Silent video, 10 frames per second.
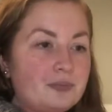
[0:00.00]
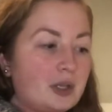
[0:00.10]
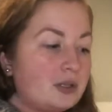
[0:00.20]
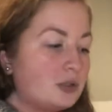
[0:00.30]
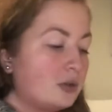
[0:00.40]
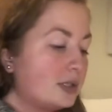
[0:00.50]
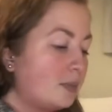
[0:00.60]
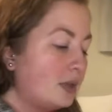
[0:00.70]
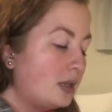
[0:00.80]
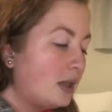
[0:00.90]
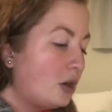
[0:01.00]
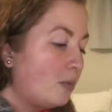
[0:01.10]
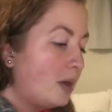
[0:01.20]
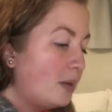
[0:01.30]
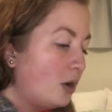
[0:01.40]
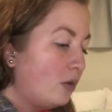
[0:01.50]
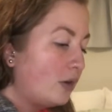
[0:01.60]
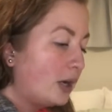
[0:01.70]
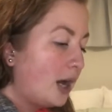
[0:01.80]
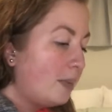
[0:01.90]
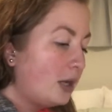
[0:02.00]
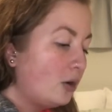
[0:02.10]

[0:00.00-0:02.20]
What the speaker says: So there's something that you're maybe overcoming,